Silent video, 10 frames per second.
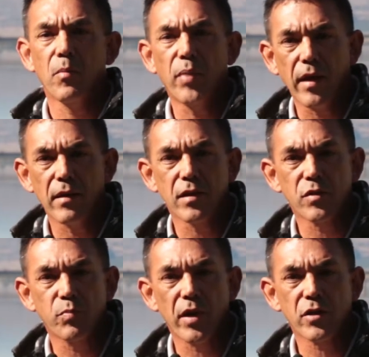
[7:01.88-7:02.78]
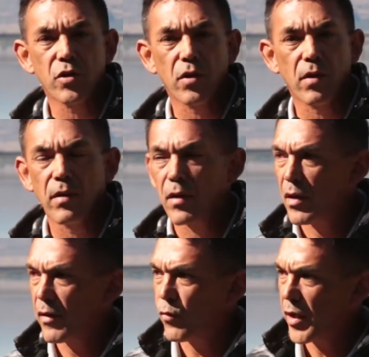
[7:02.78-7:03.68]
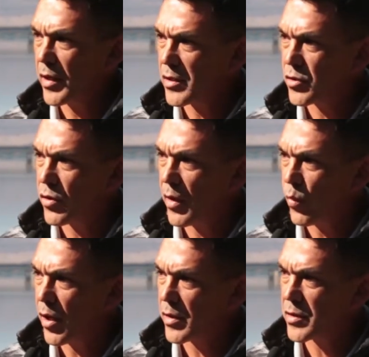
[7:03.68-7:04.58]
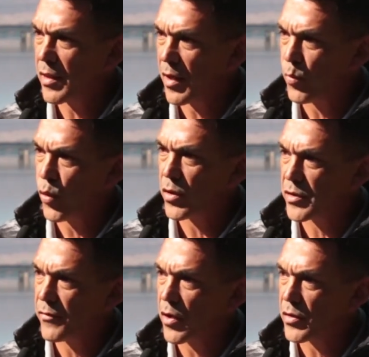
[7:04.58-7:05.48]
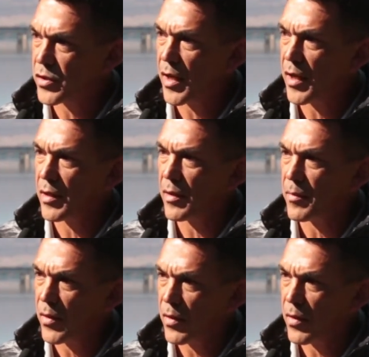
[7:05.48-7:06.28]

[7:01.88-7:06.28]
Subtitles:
painting this picture of what yesterday was and the importance of understanding